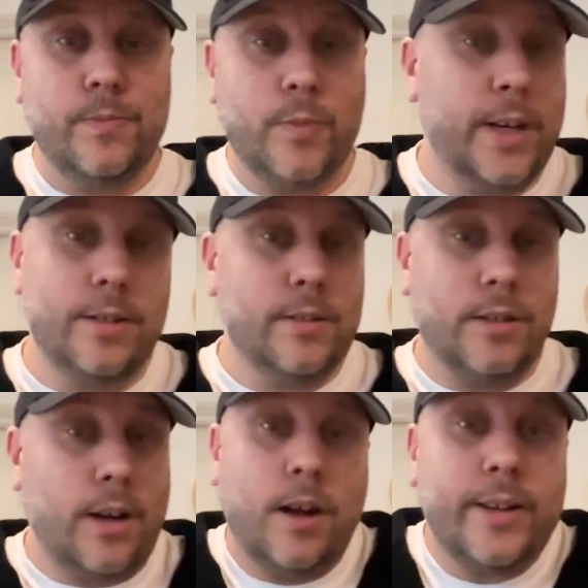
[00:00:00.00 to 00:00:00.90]
right?
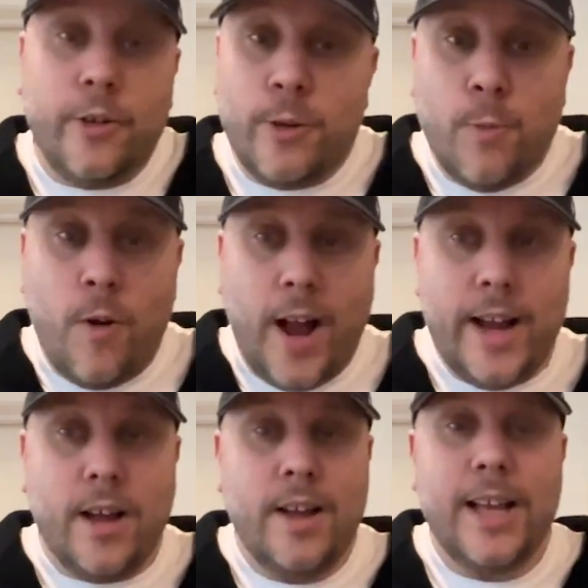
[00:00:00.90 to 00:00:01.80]
I don't know why.